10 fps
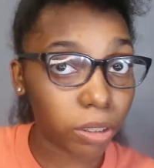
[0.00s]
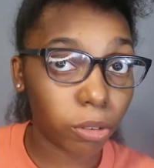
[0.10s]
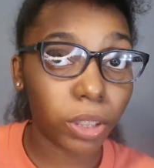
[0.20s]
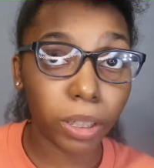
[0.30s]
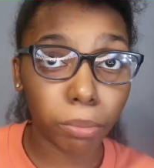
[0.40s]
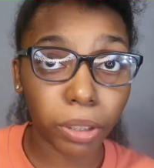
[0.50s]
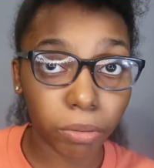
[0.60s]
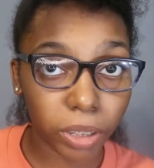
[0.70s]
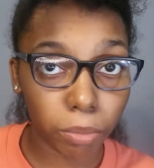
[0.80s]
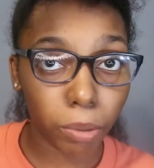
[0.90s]
go ahead and part
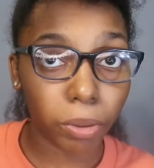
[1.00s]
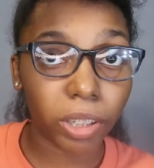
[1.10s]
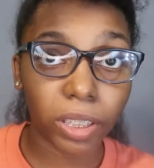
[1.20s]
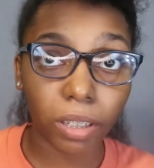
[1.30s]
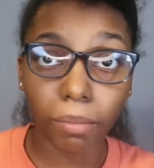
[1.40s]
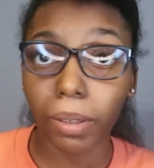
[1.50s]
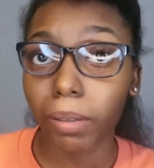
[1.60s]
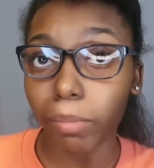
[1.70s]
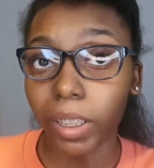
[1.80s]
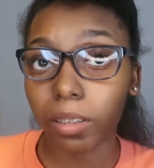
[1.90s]
the rest of my parts and I'm gonna
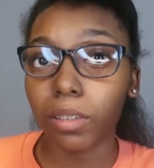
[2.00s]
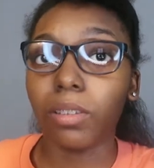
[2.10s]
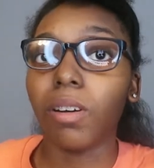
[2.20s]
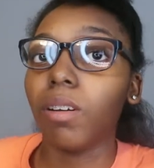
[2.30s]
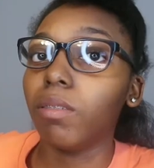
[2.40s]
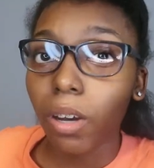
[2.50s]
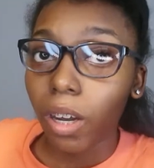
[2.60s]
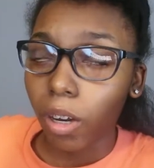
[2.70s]
get back to y'all,